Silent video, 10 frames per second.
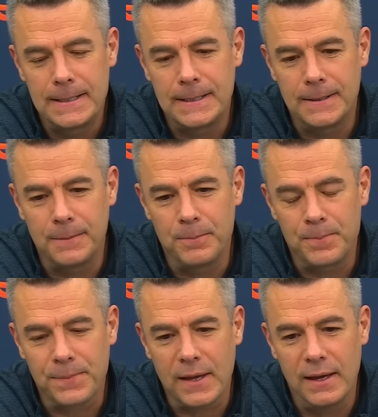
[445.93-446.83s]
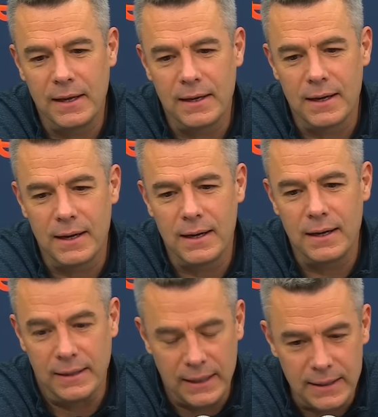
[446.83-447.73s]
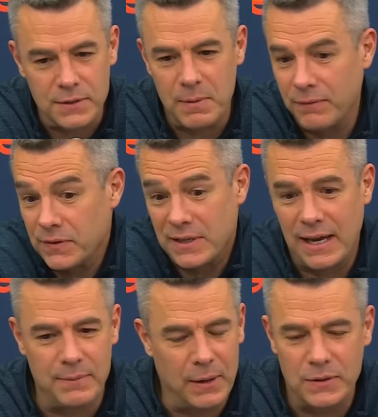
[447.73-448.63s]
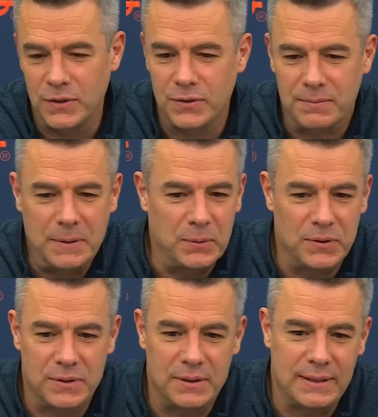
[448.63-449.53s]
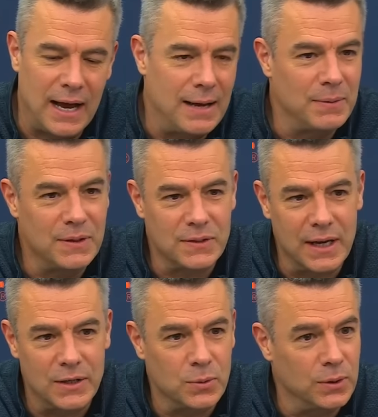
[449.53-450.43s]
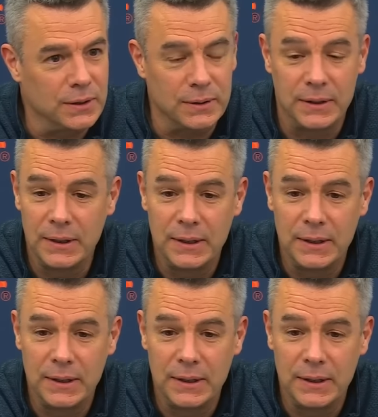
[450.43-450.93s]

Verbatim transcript: Um, and uh, and then this Memphis game, yeah, we just it was the time and the schedule, and uh,